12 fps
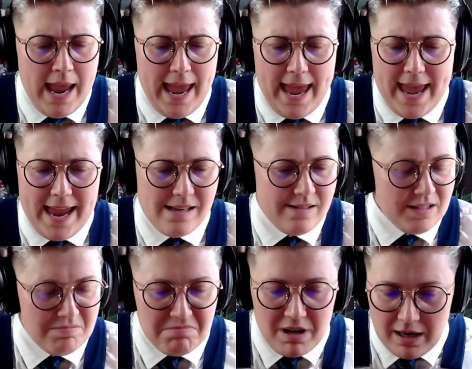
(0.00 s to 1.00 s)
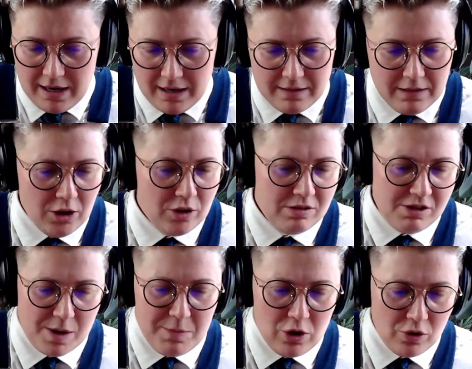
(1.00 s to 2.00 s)
And, look,
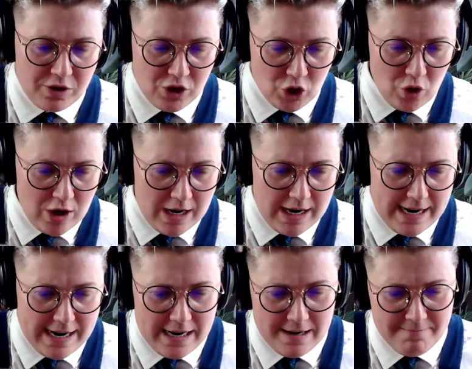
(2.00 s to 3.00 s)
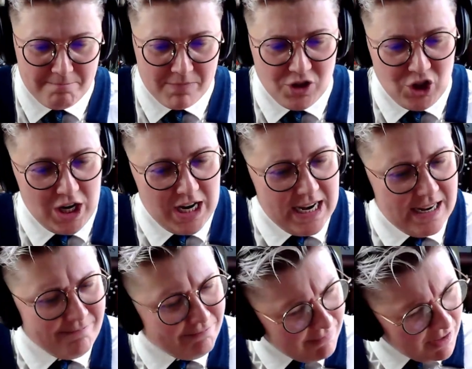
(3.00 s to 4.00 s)
Jamie got the try.
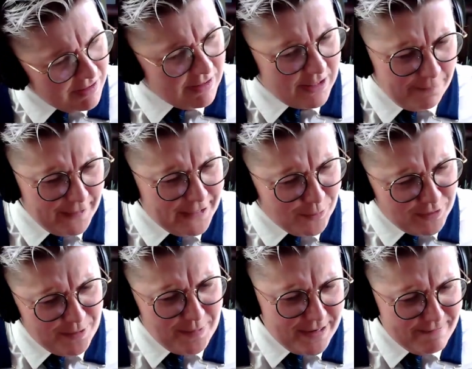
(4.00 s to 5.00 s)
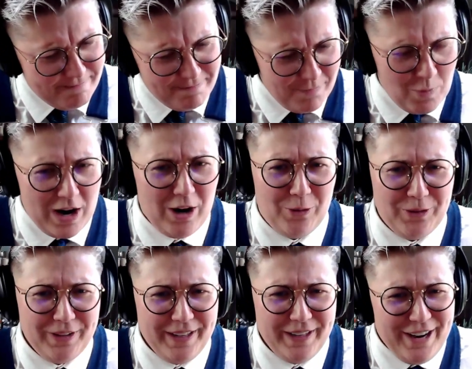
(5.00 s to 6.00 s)
Defence was a bit, well,
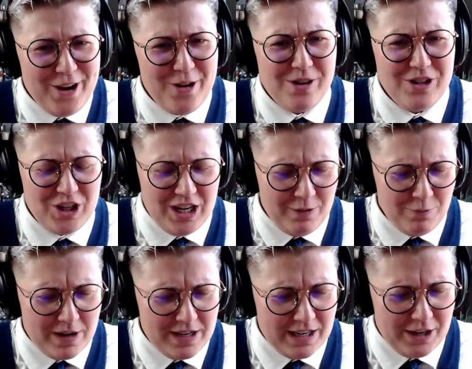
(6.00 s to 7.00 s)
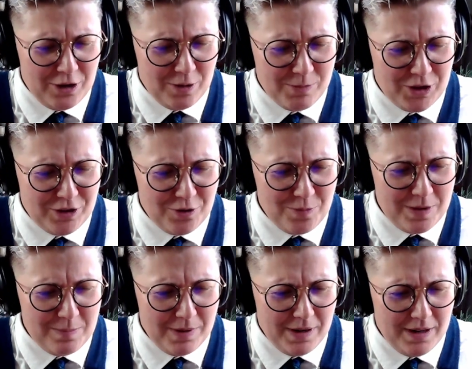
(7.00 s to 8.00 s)
who did she have running at her? I'm trying to
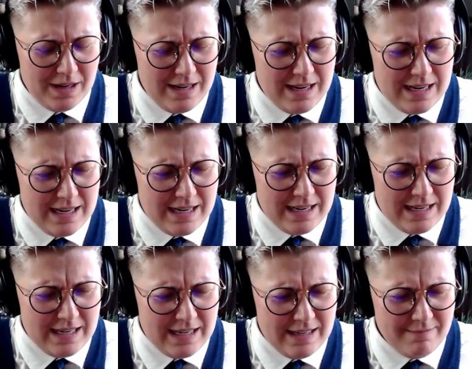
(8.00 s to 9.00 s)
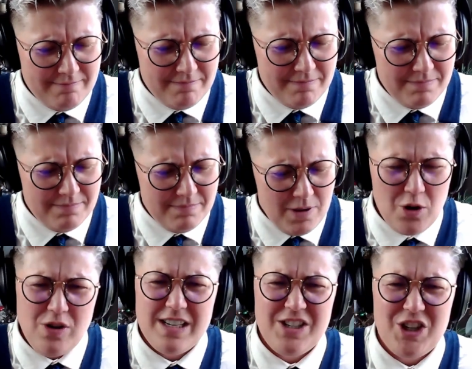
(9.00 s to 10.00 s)
remember. Who
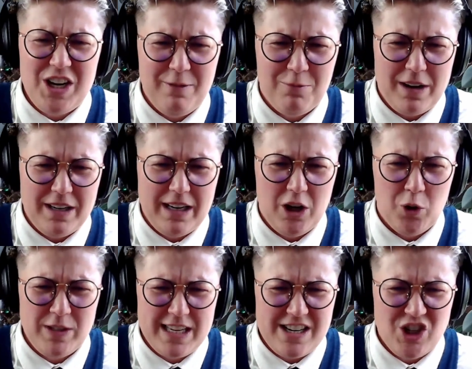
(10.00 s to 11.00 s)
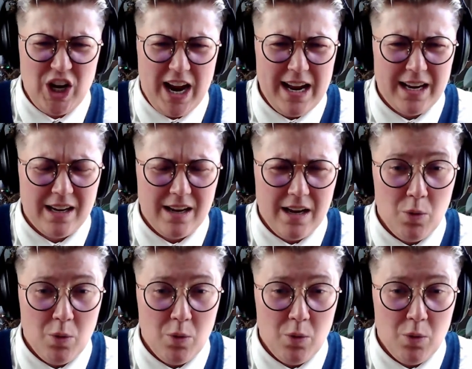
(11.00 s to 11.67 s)
did she have running at her? Was that Shaq?